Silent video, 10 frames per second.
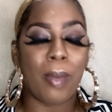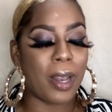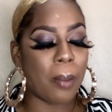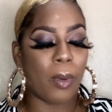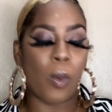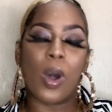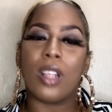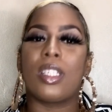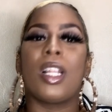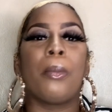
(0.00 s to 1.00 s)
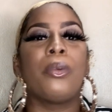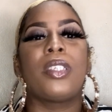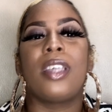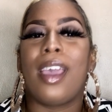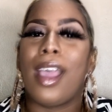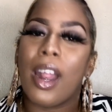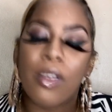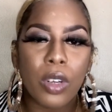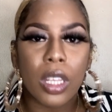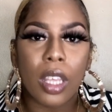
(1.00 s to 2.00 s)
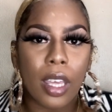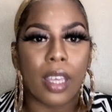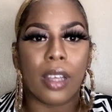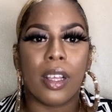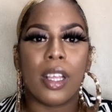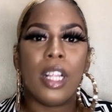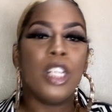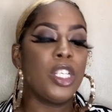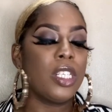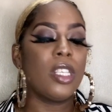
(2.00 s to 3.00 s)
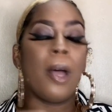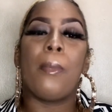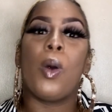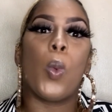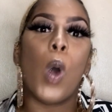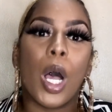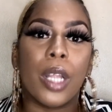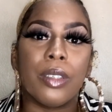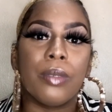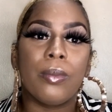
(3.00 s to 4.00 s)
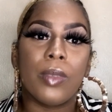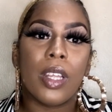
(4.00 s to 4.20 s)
my number one celebrity everything. She's number one.